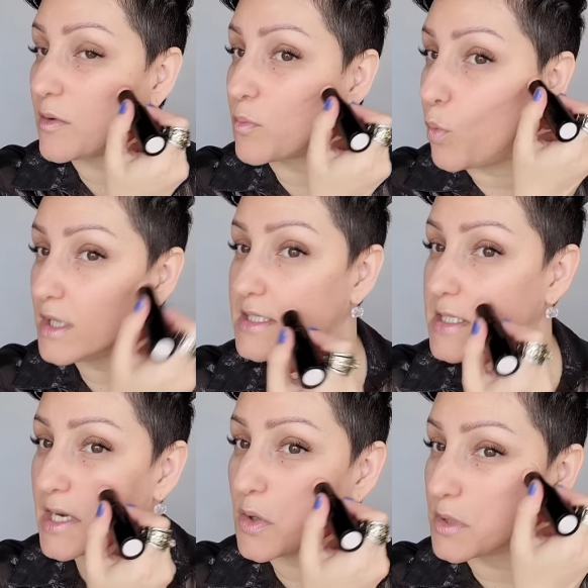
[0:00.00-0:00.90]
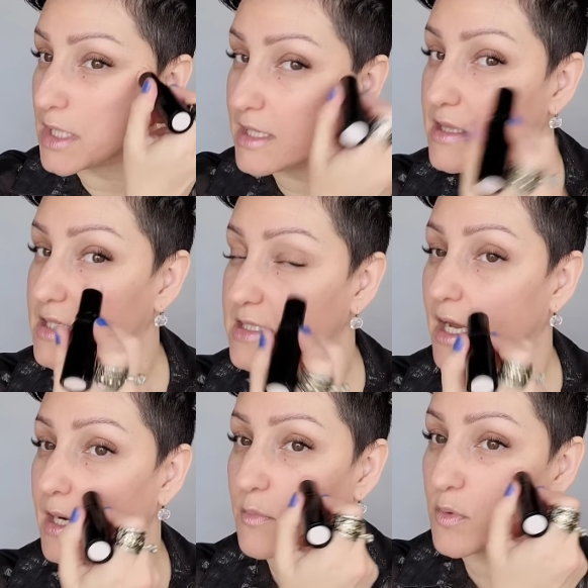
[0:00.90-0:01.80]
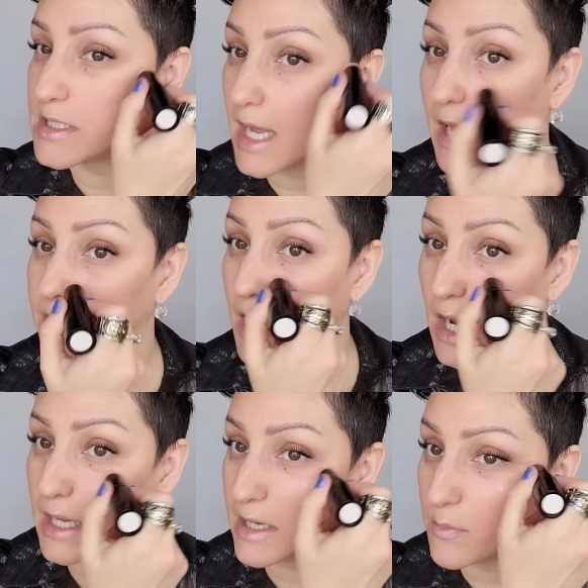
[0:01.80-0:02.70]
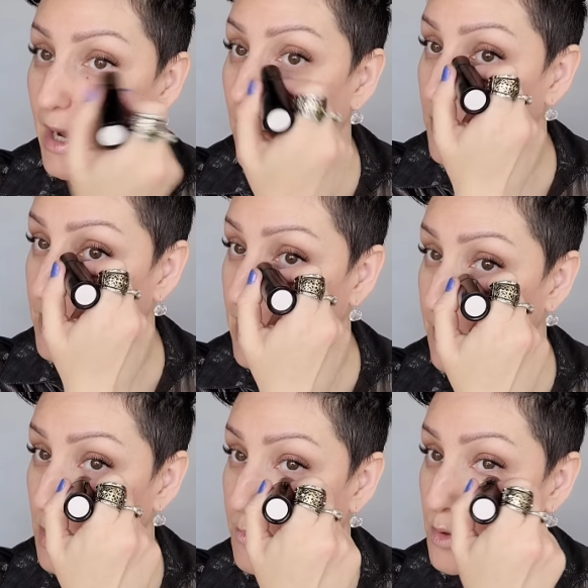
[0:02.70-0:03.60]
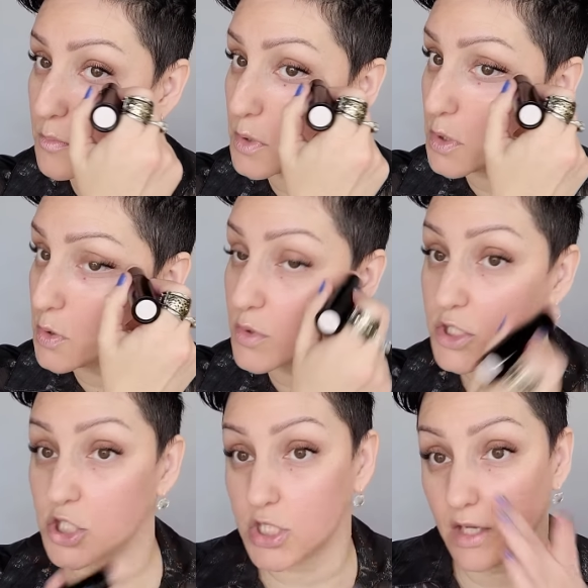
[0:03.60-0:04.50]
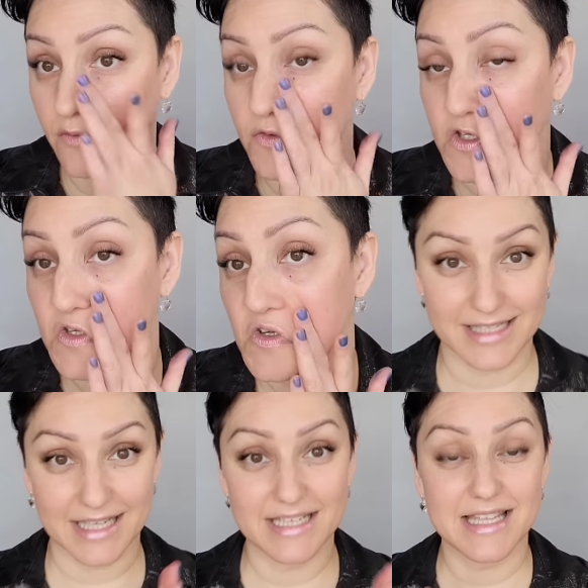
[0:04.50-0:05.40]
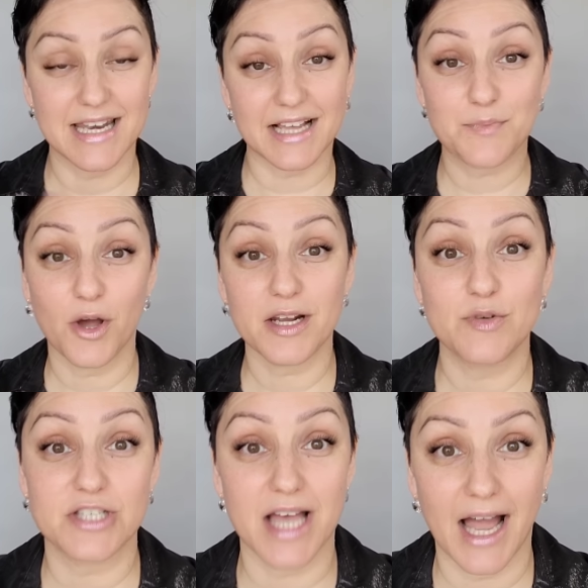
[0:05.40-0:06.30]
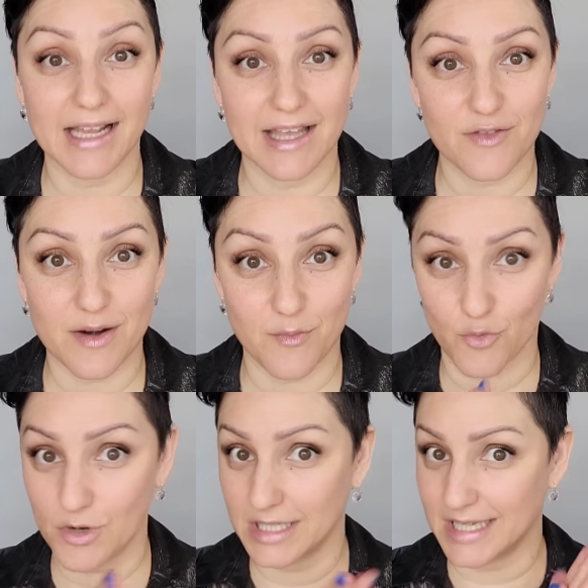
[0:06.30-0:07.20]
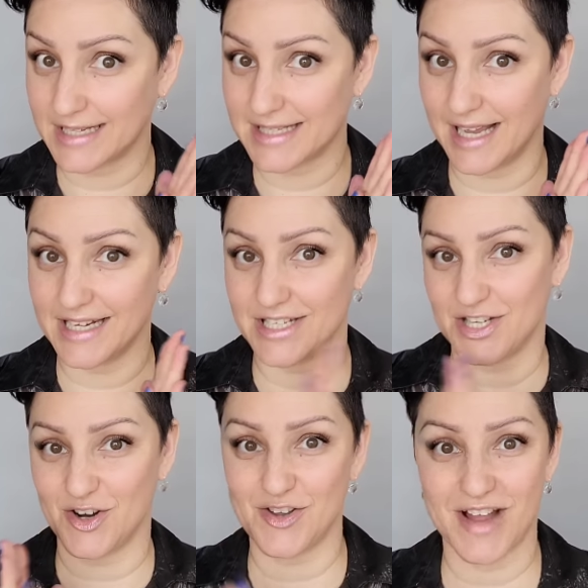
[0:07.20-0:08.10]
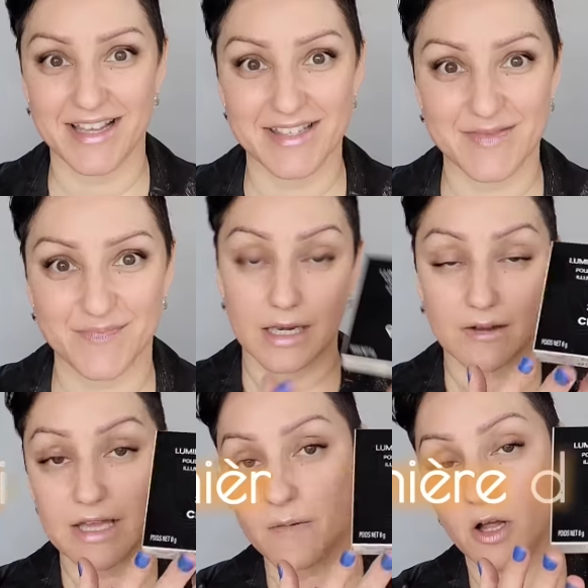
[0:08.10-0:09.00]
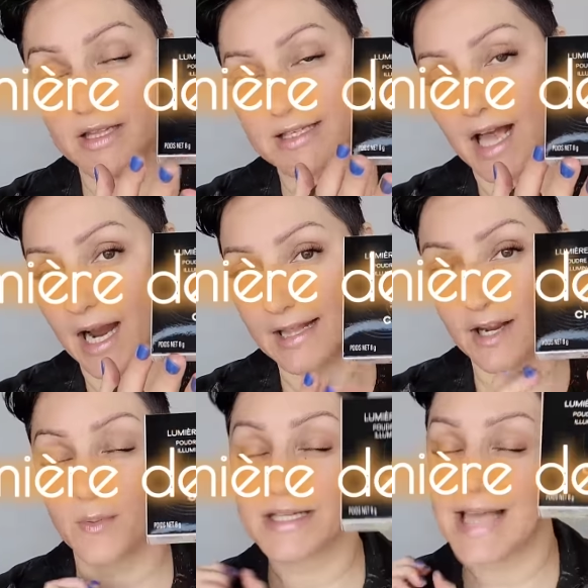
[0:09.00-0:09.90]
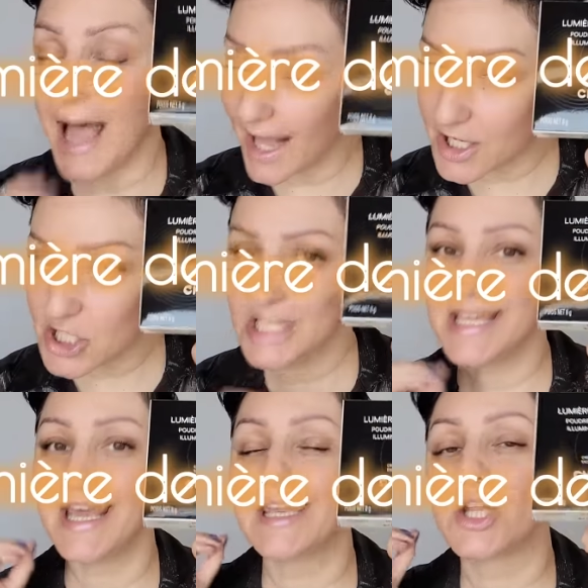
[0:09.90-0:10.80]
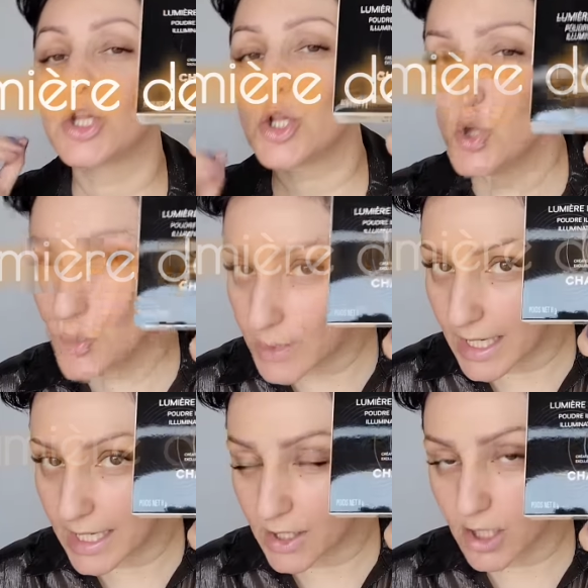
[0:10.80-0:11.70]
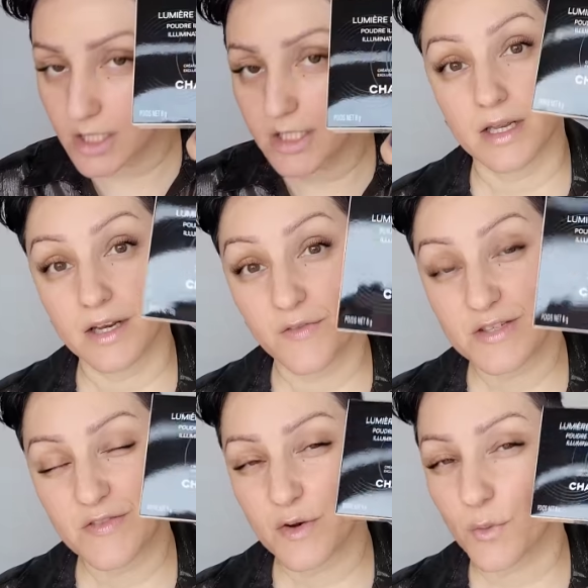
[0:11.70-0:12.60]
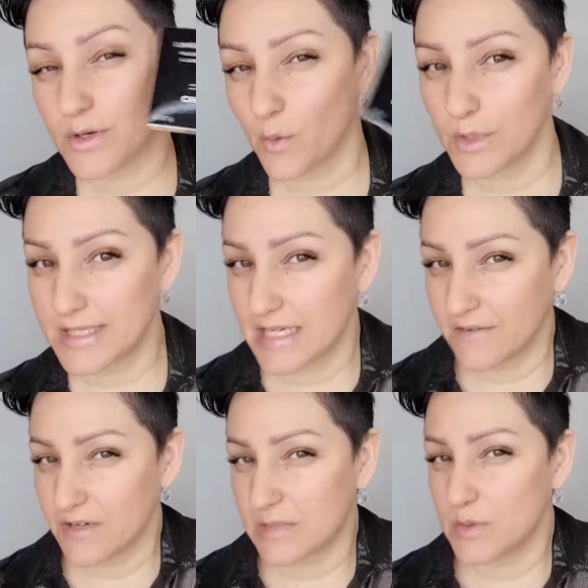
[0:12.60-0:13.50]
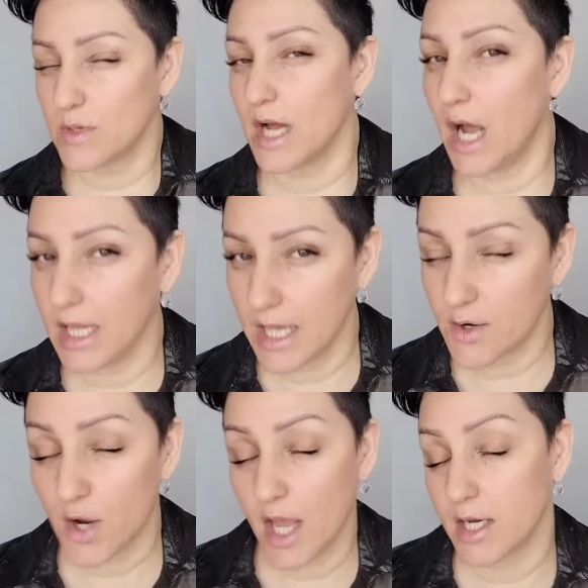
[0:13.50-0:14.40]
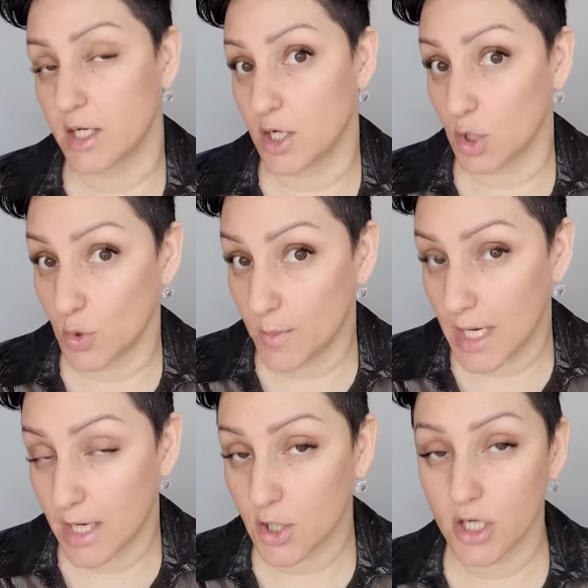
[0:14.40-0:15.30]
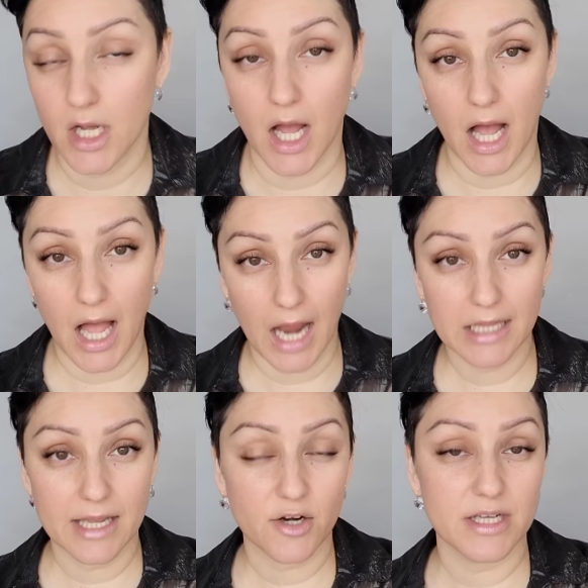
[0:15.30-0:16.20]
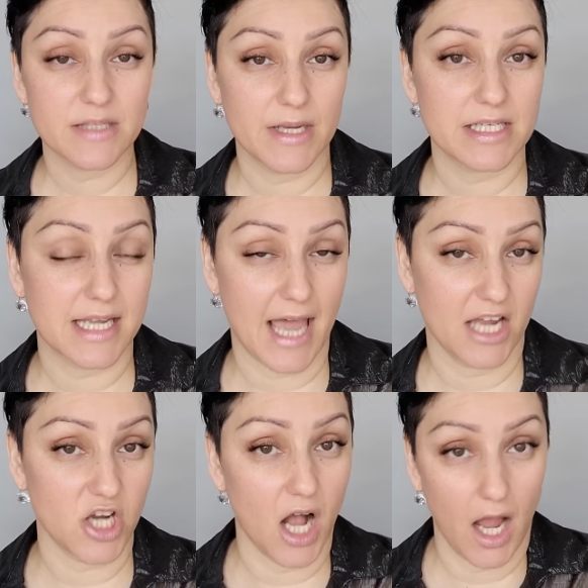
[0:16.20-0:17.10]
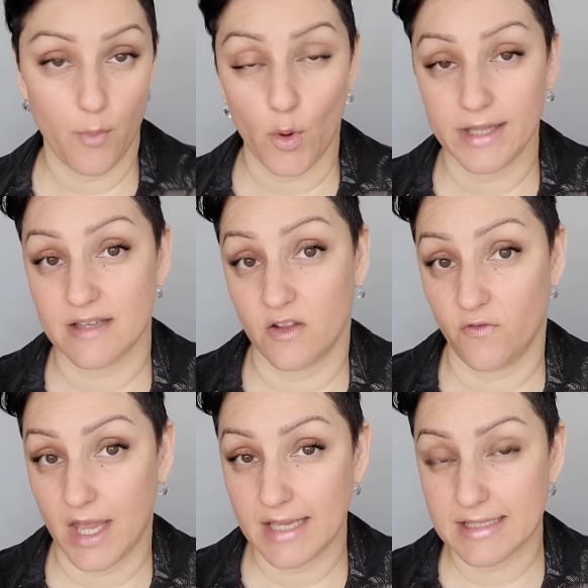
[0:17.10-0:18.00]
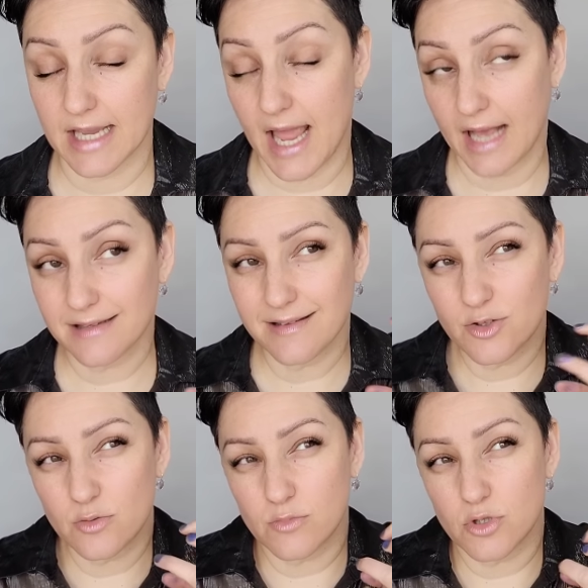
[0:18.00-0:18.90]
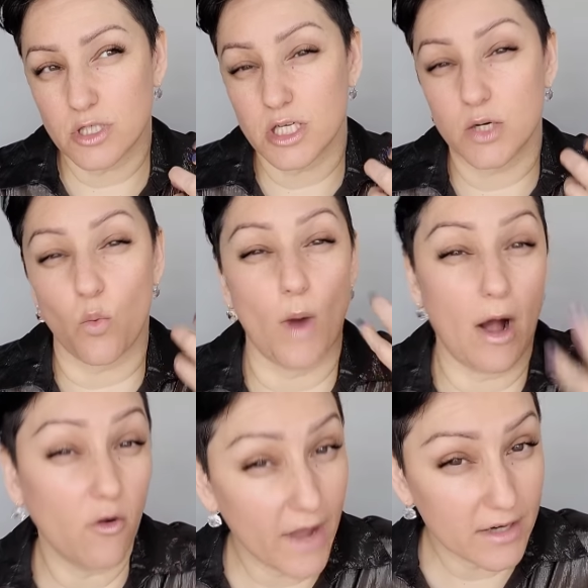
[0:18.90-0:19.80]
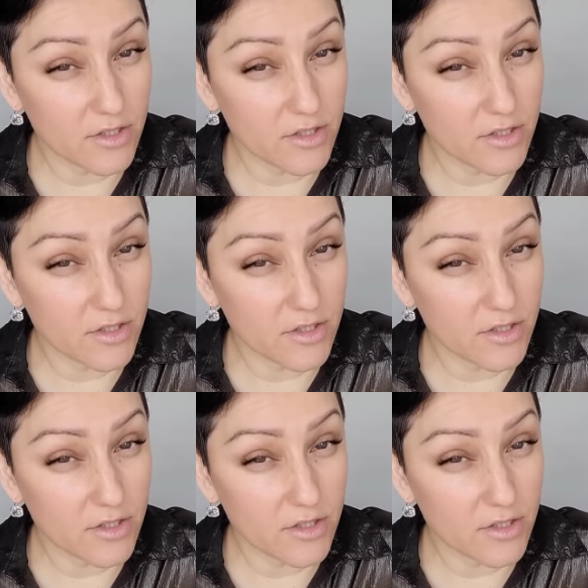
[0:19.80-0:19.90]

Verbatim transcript: and on one side only, this side, I'm going to add the highlighter powder and that purple blue shift. Let's get into the next product, which is the highlighter that I'm really excited to show you guys. Now, I keep calling this a highlighter, but it's actually an illuminator. Now, for those of you that are wondering, what's the difference between a highlighter and an illuminator? A highlighter is meant to catch high points of the face. It has a little more wow